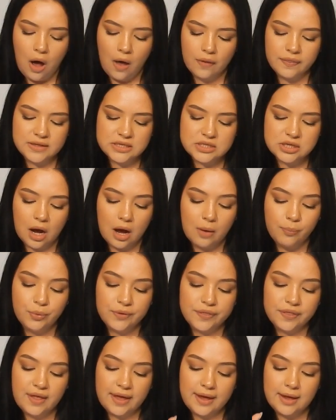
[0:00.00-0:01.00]
on the top
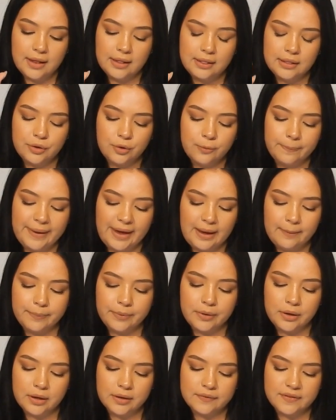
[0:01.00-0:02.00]
with like a little
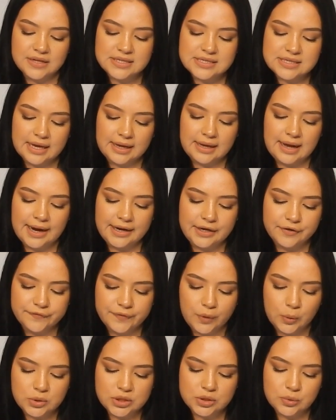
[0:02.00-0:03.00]
paper that's like kind of
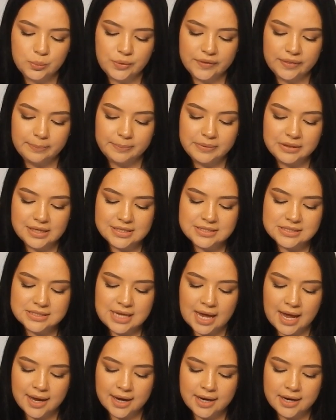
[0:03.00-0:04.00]
folded with a plus
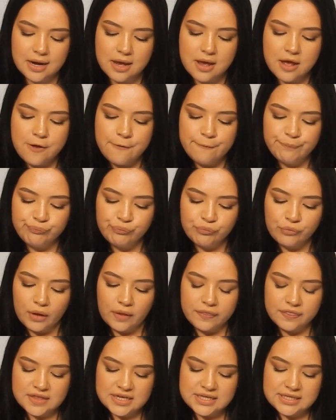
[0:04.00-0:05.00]
sign.
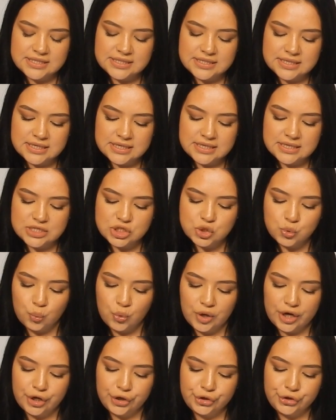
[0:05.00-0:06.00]
This is
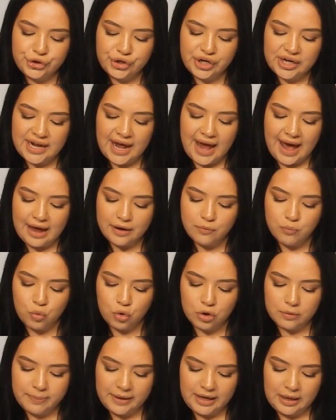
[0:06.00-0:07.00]
where you're gonna add
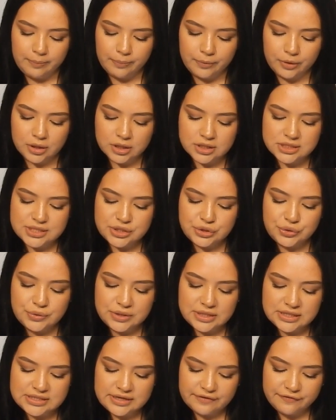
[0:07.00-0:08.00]
more papers. You
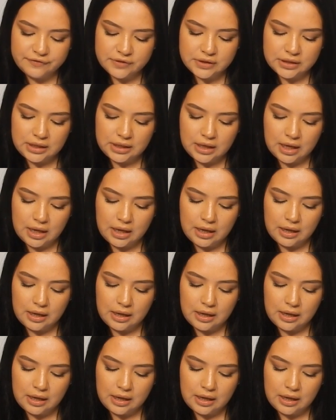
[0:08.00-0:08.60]
can definitely